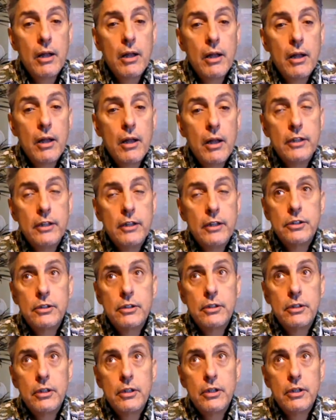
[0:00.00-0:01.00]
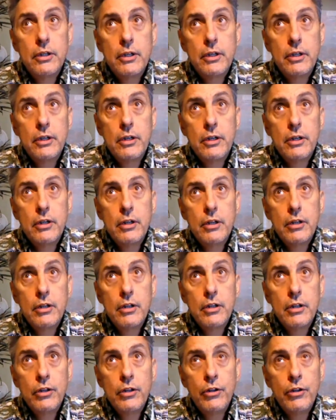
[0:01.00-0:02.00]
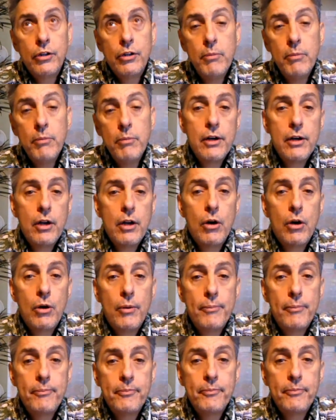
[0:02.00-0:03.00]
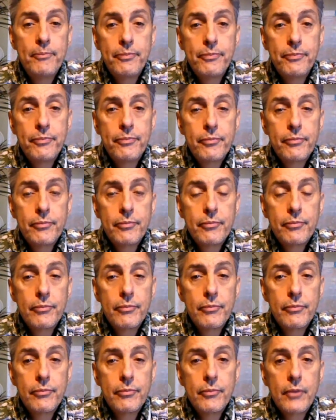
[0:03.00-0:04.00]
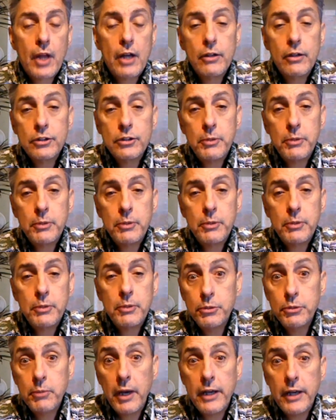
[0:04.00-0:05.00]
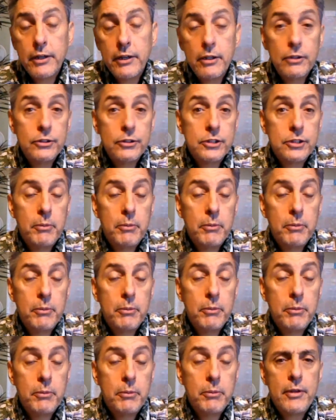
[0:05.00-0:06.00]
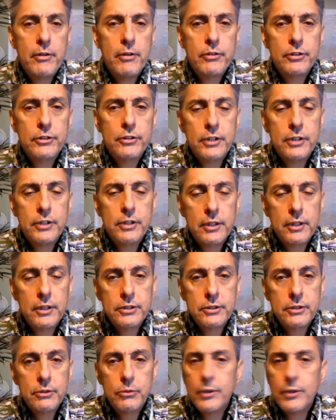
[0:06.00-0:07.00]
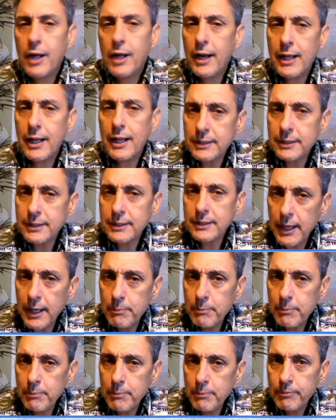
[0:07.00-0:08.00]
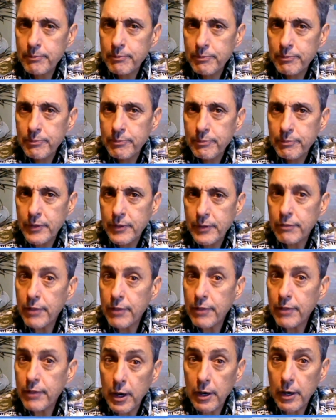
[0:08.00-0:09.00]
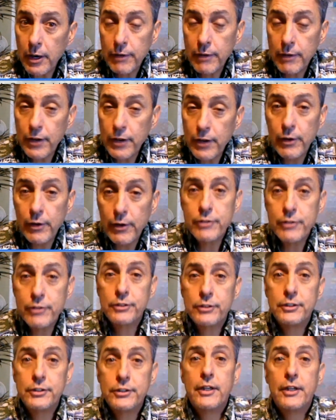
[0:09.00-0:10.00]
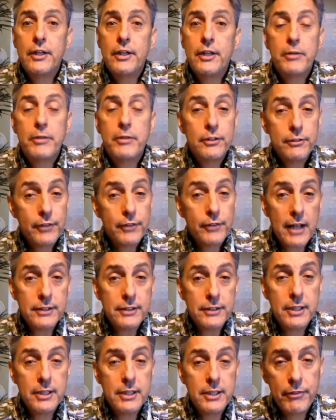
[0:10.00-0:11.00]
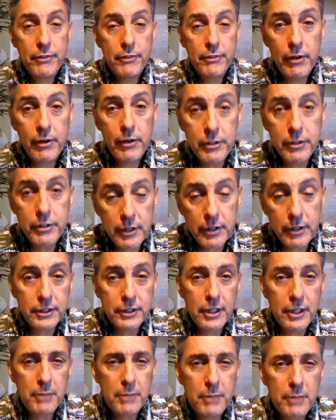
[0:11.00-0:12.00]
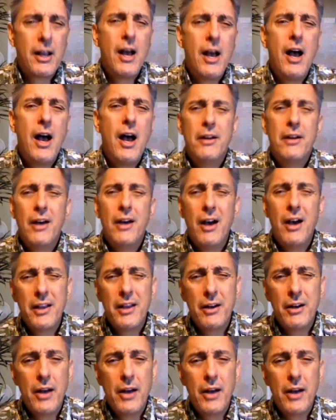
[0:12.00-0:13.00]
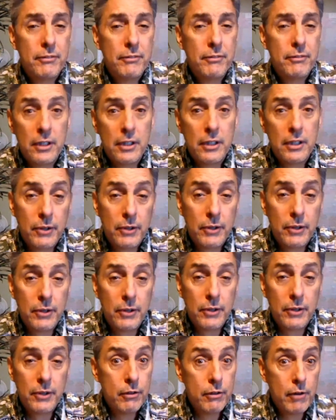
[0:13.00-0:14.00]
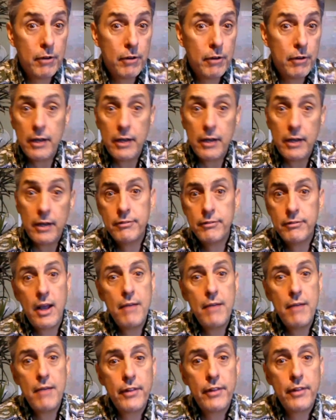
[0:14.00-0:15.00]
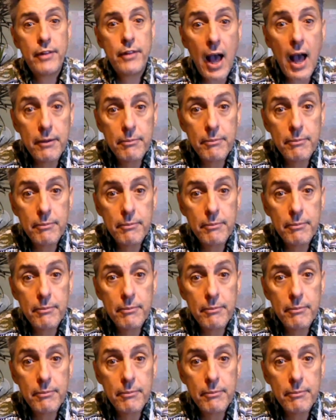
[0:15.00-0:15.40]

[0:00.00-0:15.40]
That you might know. I don't suppose you might know somebody that might be interested in this. We're not asking them if they want to, if they're interested in it, because if you ask them if they're interested in it, it'd be like, no, you know, I just don't have time. You're right, I don't have time for that.